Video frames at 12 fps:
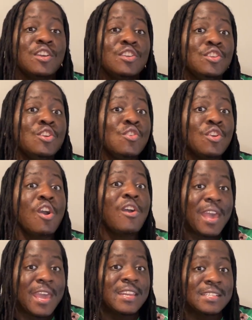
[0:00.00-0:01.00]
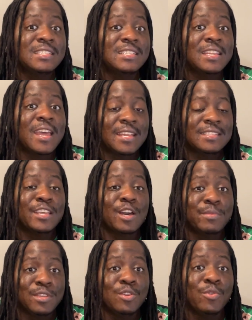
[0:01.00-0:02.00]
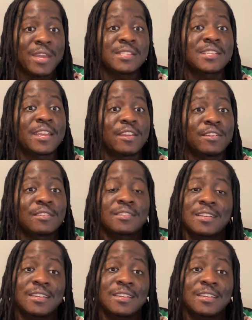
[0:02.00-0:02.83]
You go ahead and see that and tell me you ain't scared.